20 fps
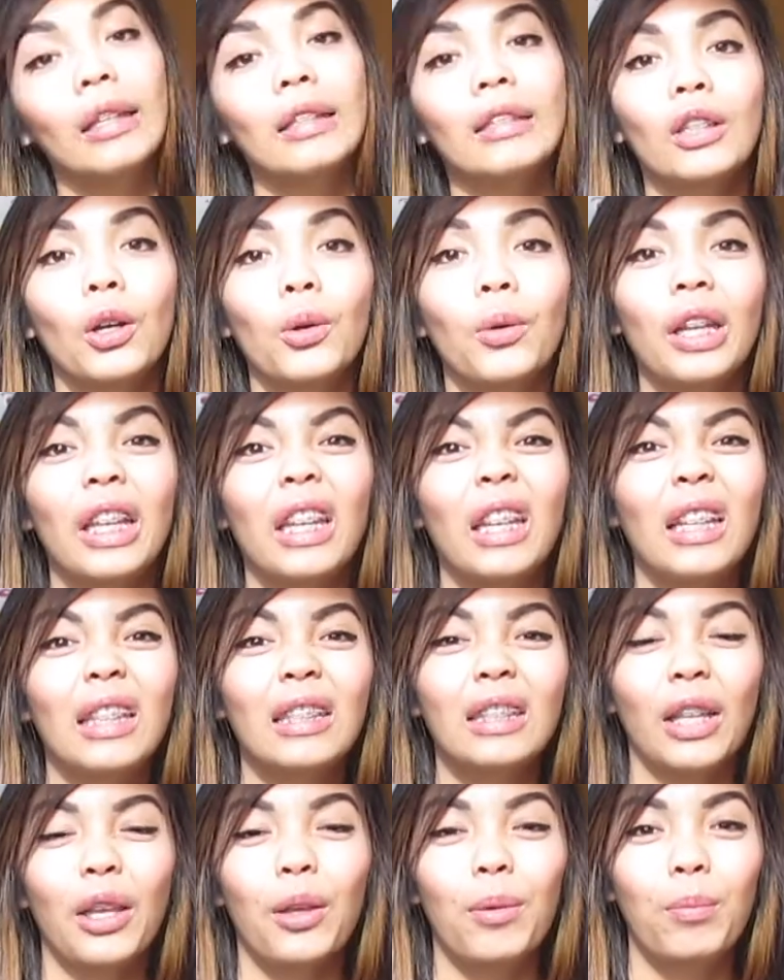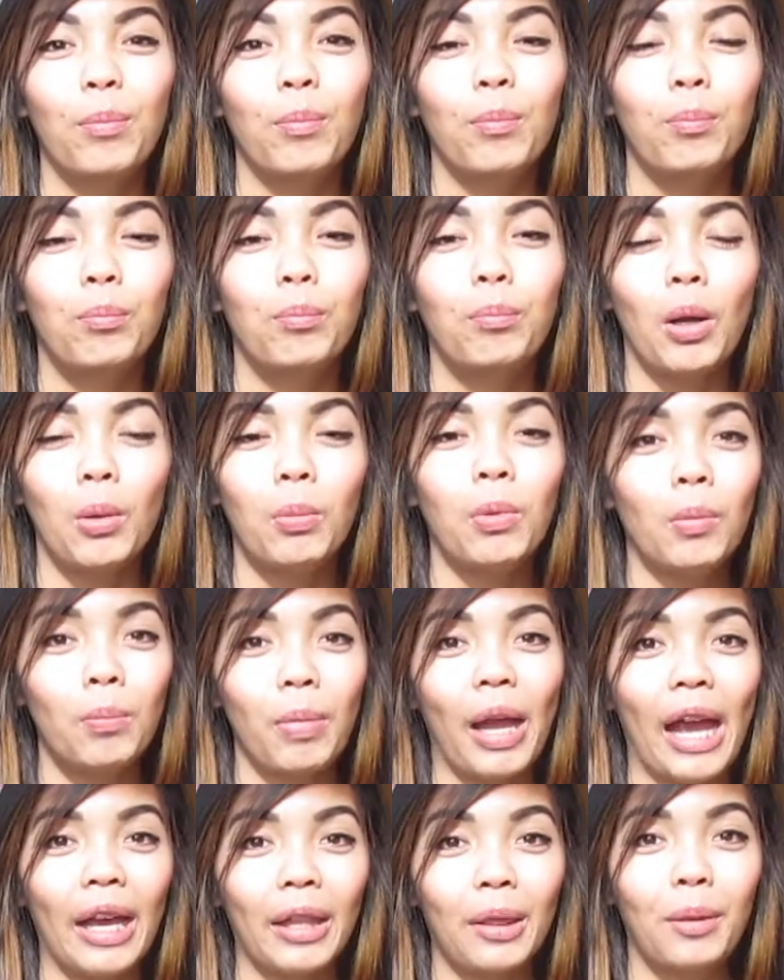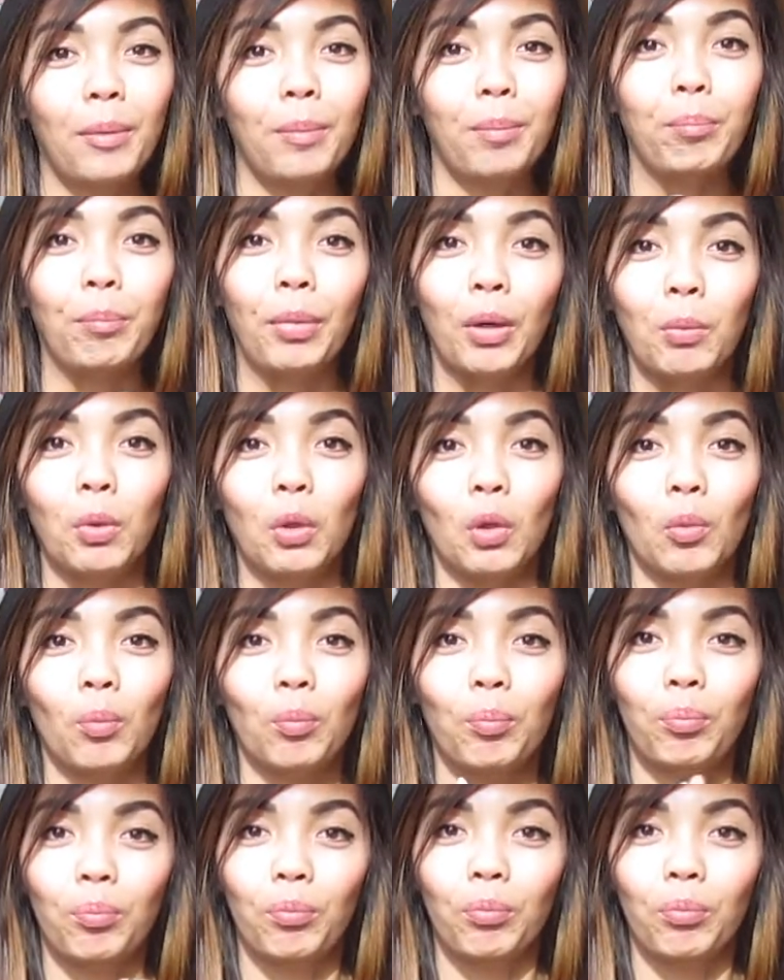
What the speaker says: So it is a bubble bath bubble